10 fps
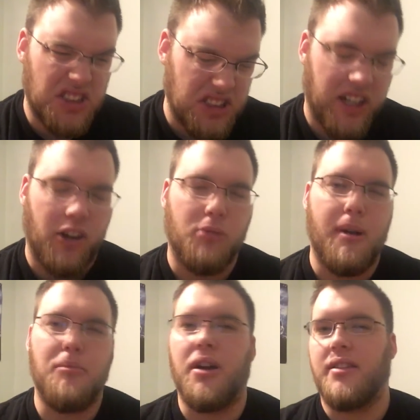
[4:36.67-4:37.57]
I hold
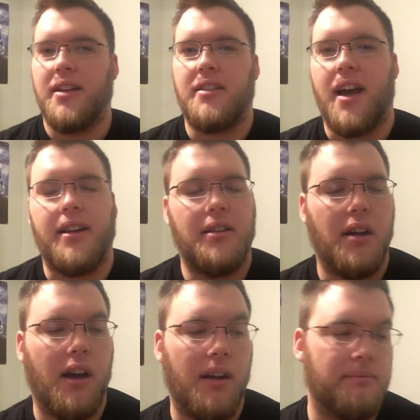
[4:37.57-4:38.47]
my breath like that.
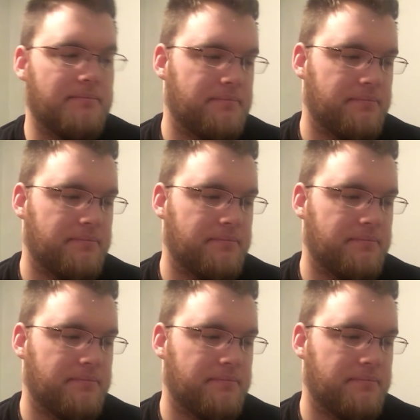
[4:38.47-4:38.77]
I